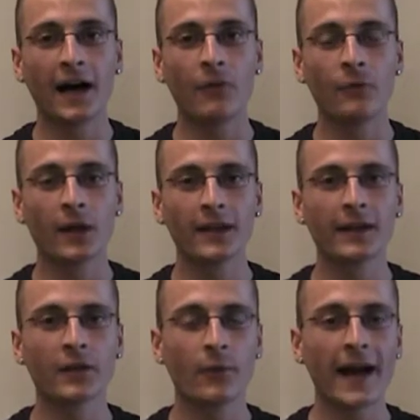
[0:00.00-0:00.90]
really
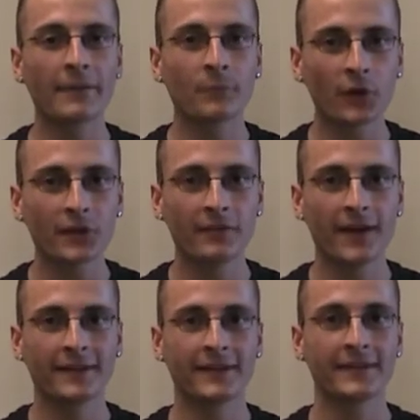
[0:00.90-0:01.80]
quite
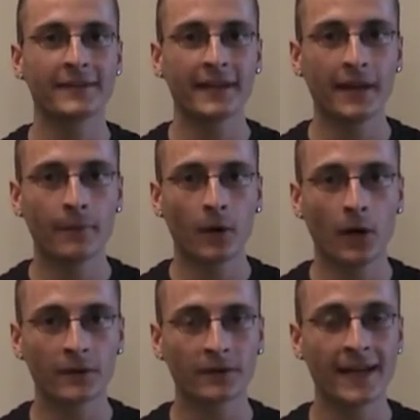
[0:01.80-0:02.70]
motivated
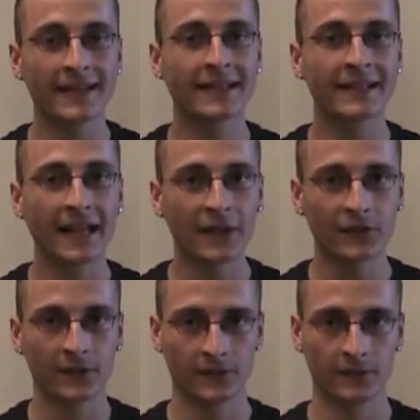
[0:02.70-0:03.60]
about taking
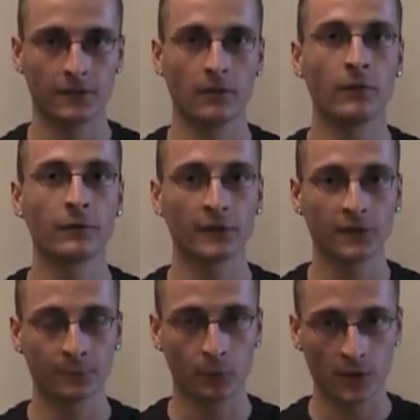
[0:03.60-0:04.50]
lessons with this
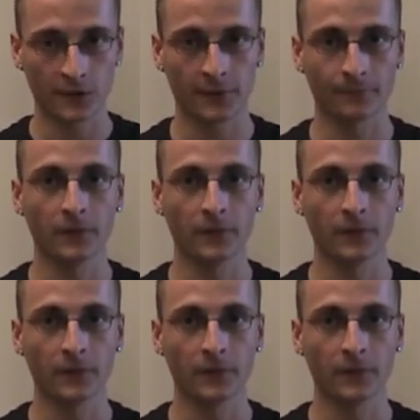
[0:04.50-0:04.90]
person.